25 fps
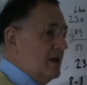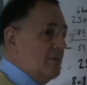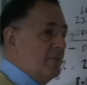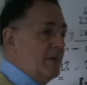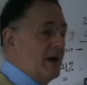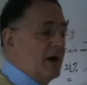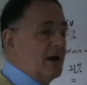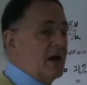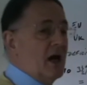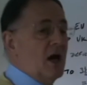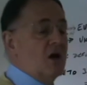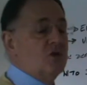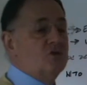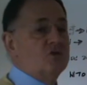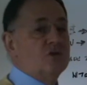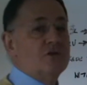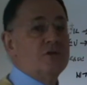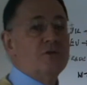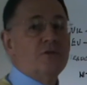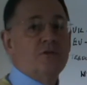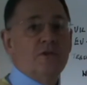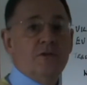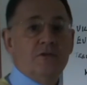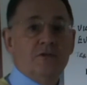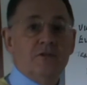about
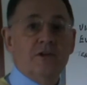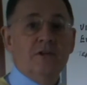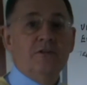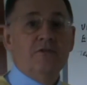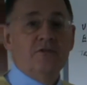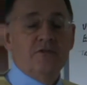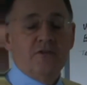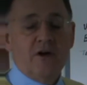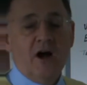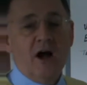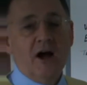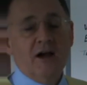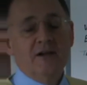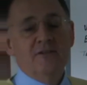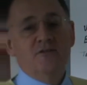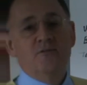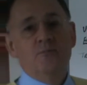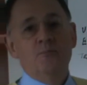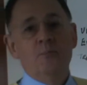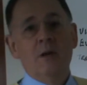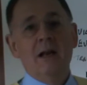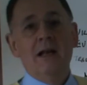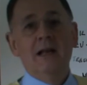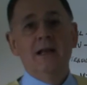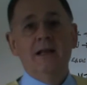
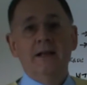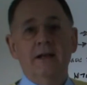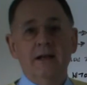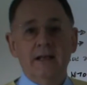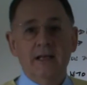155 billion